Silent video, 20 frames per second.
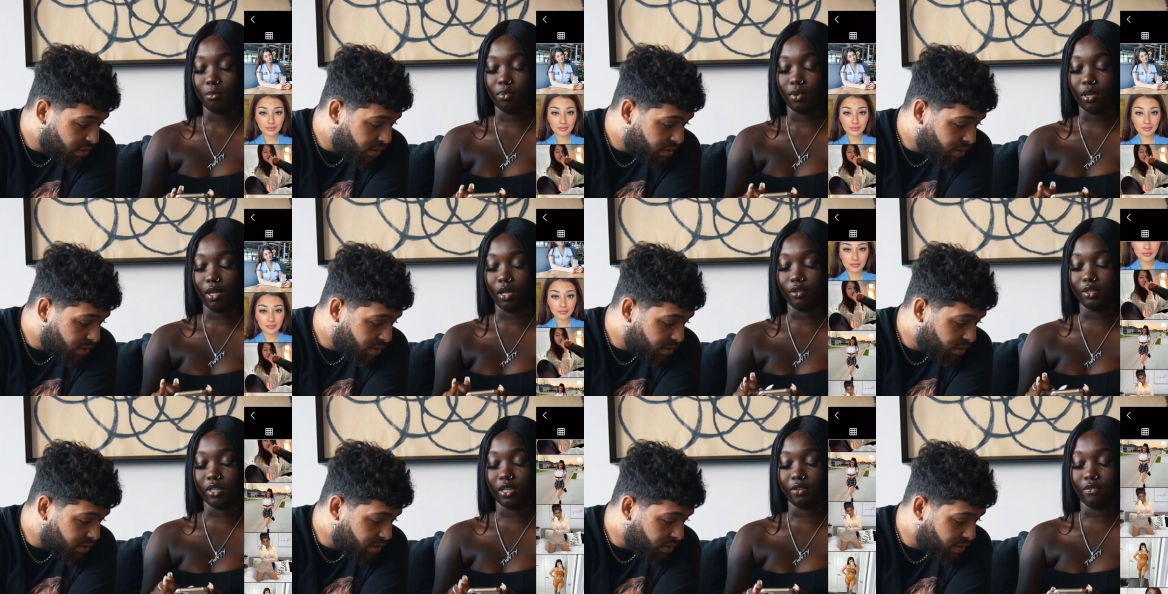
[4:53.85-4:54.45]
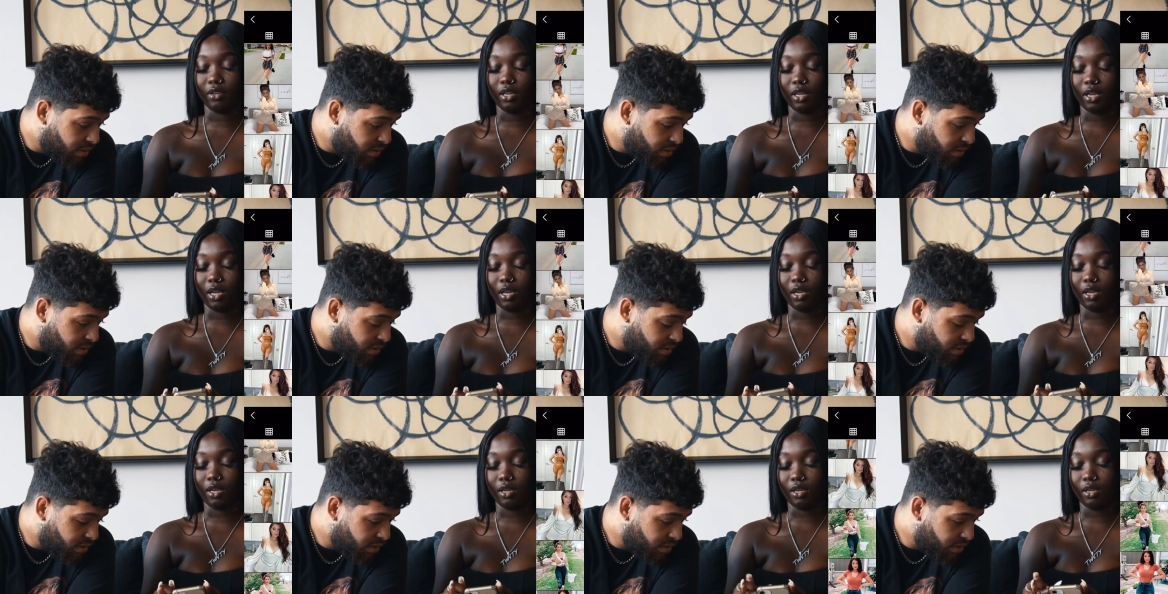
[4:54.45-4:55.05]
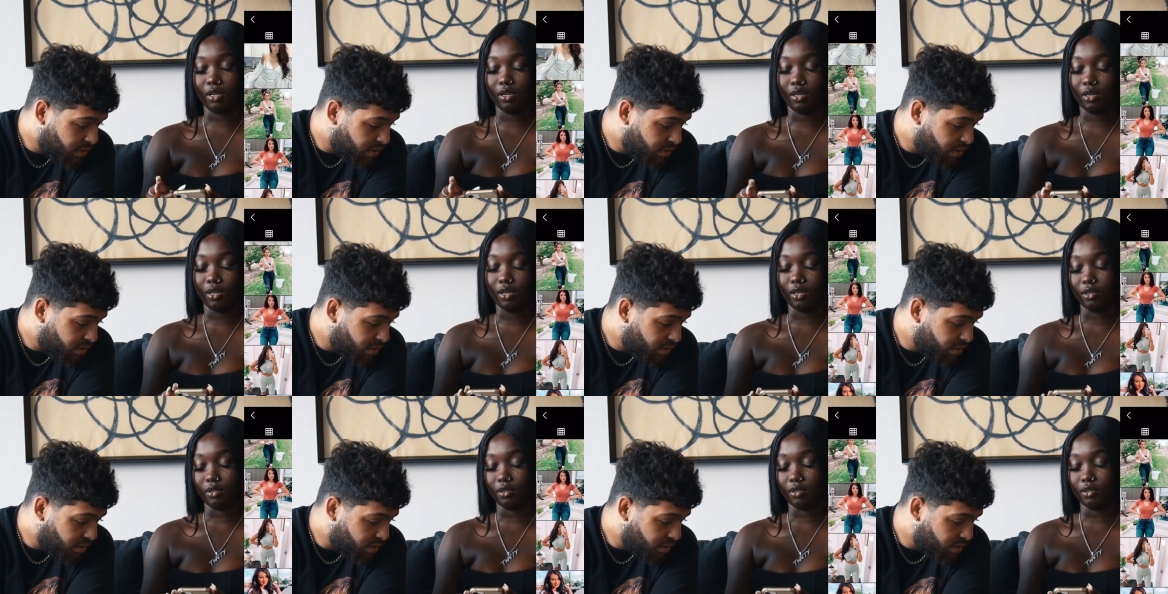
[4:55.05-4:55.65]
Speaker 1: But I'll give it
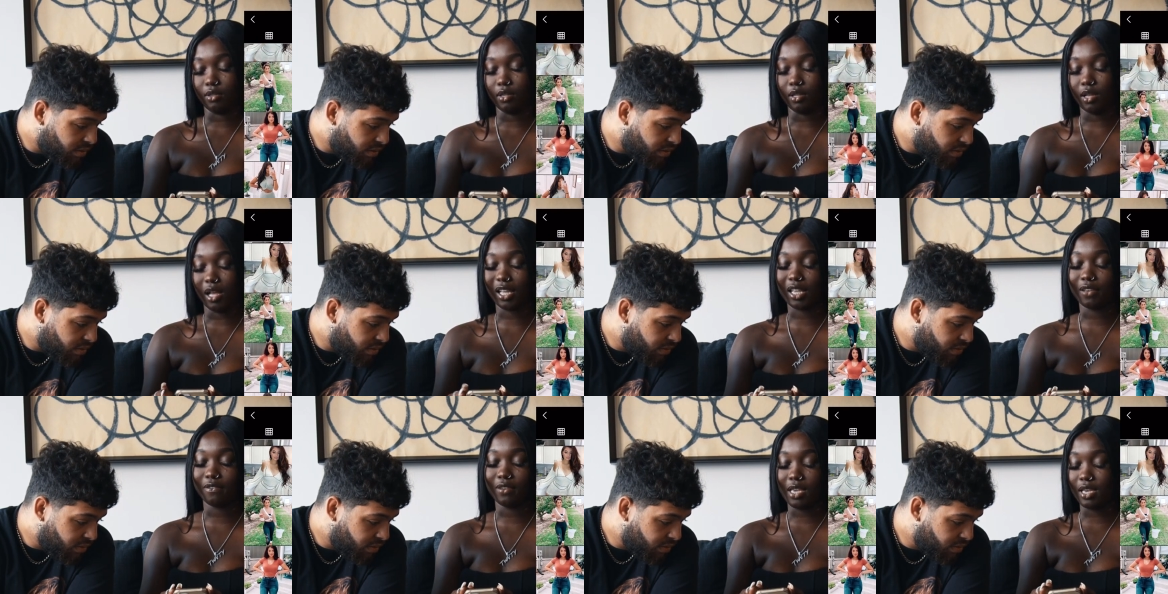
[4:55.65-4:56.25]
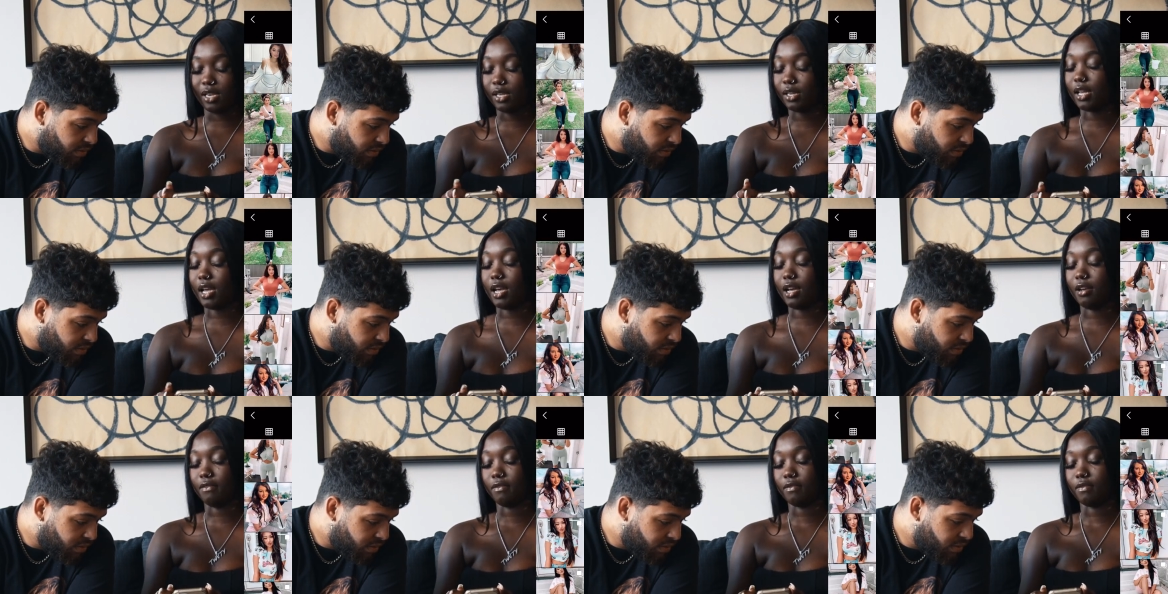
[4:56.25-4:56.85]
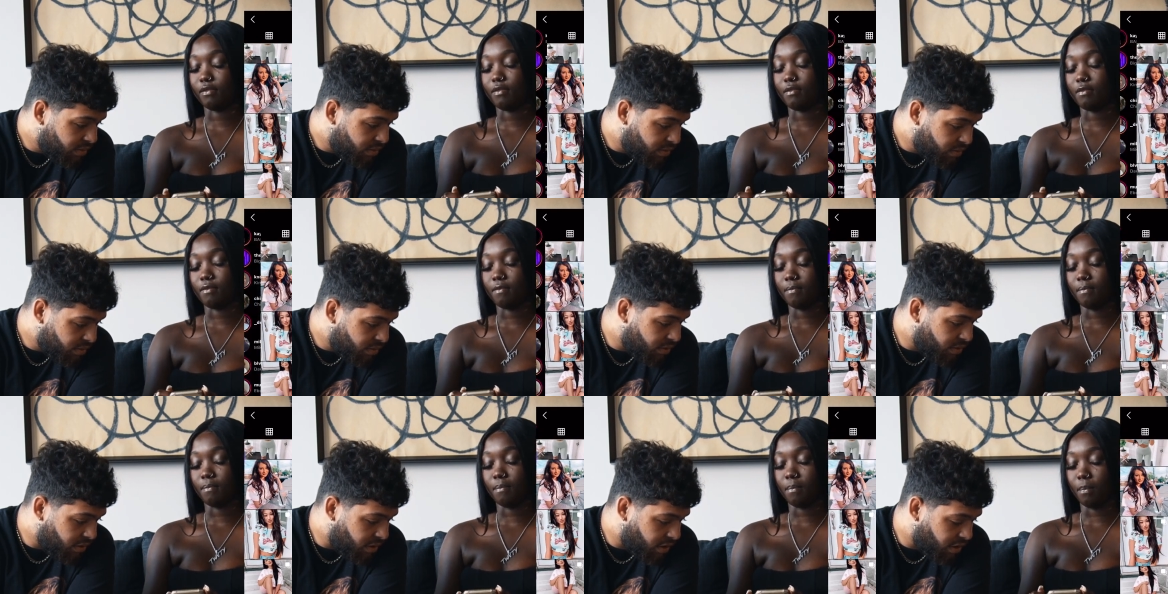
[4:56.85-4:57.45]
a, I give it
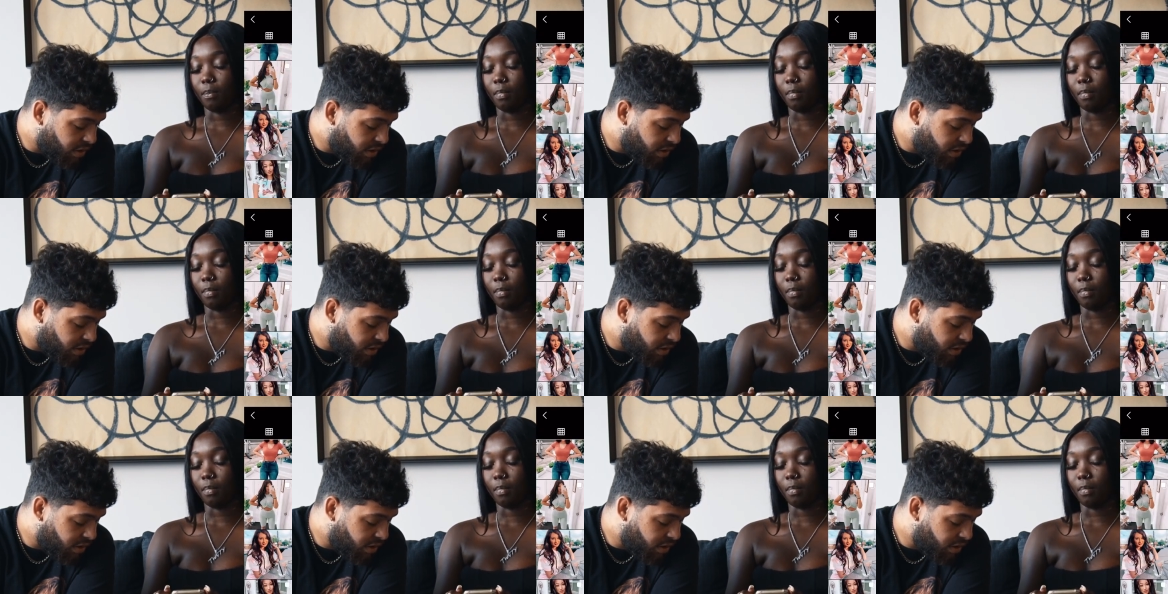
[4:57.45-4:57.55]
8.5.